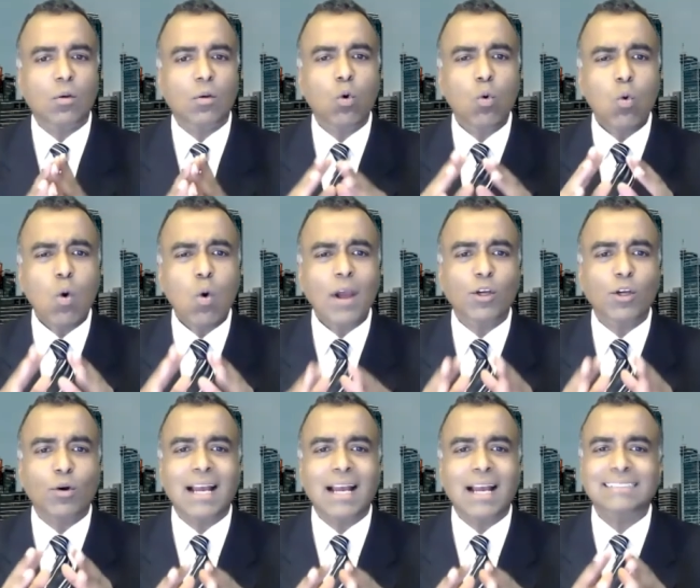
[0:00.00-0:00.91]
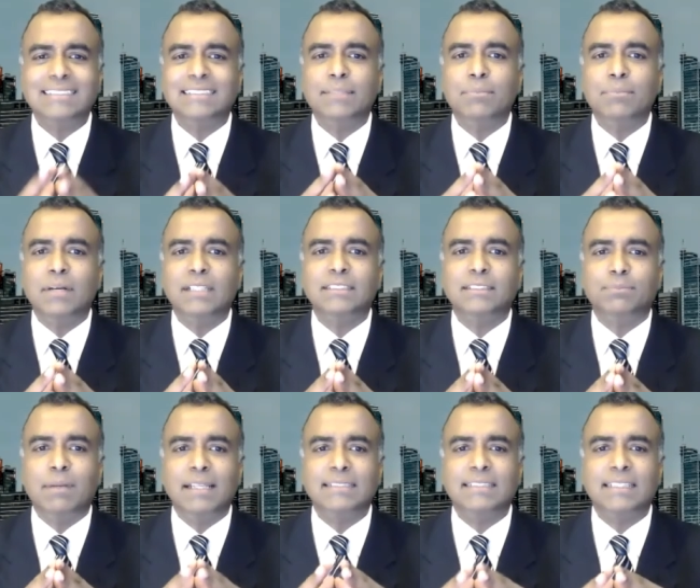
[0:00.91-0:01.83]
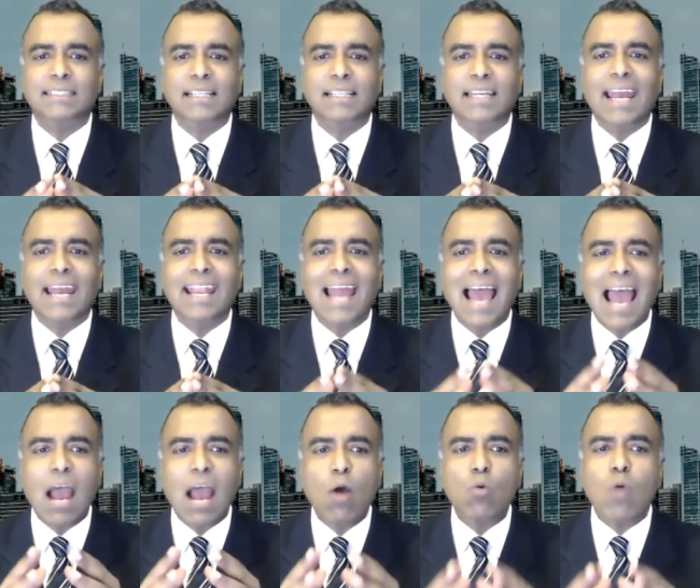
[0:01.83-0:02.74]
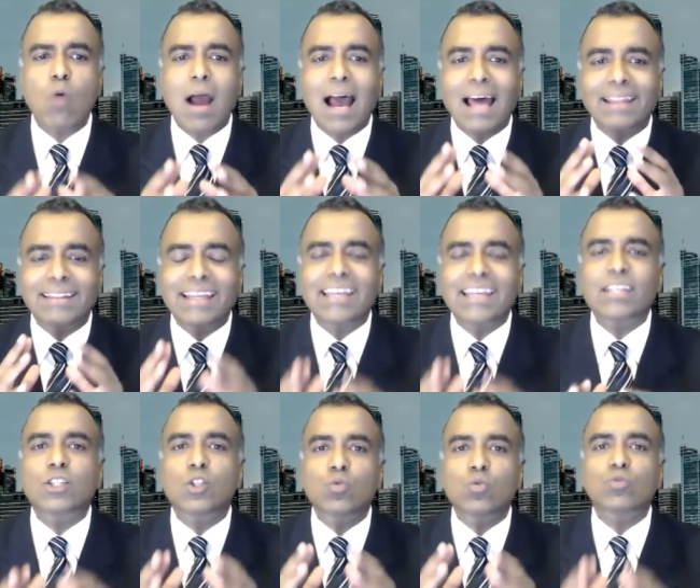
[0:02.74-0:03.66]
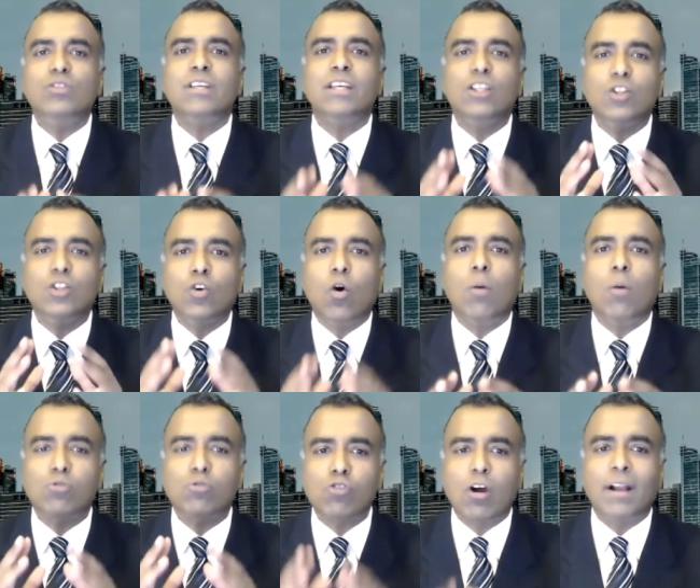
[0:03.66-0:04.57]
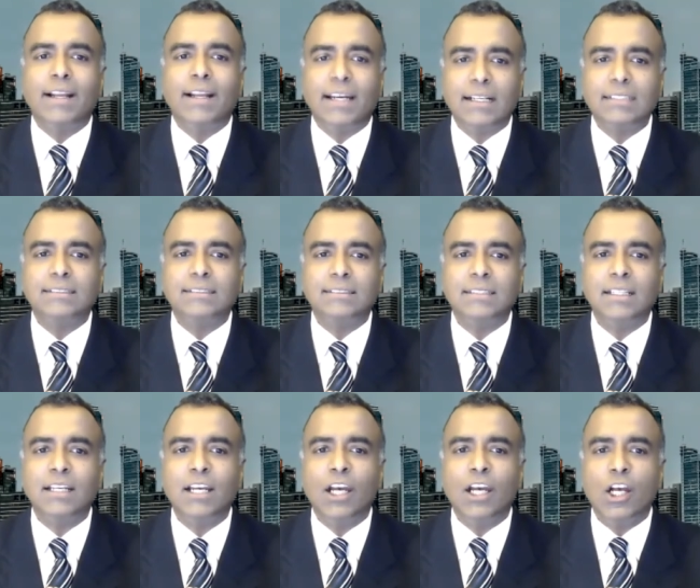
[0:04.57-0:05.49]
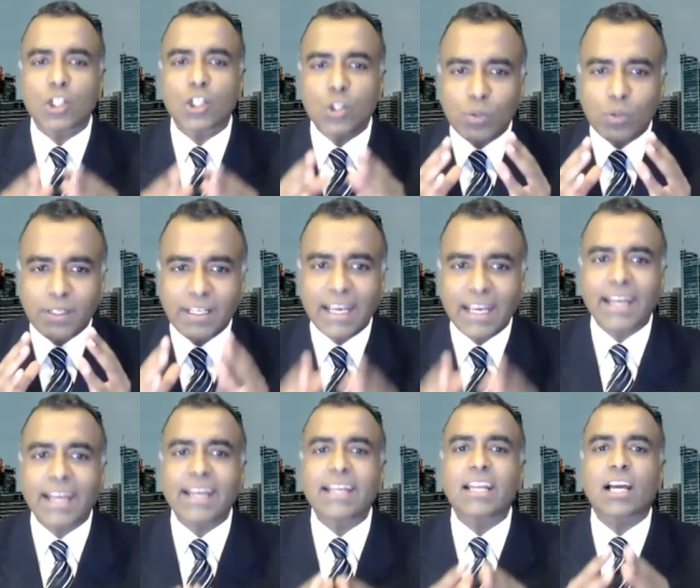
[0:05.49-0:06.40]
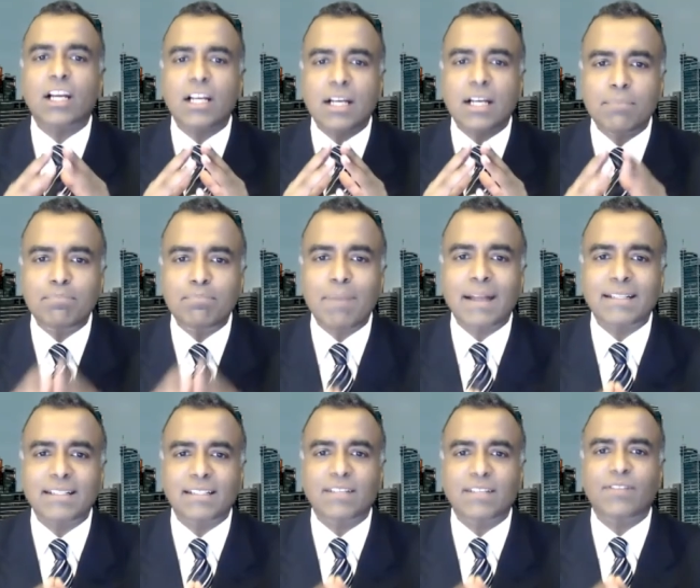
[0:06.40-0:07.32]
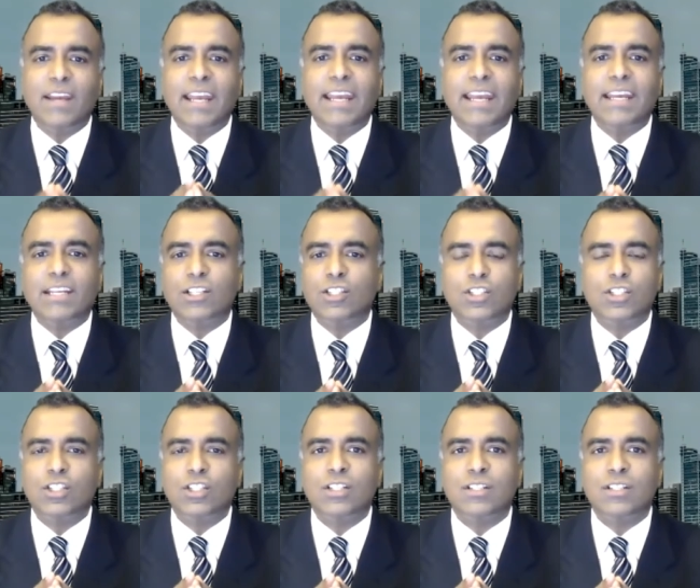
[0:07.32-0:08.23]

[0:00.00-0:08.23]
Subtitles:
who are your customers basically, and how are they using your products to gain a competitive edge?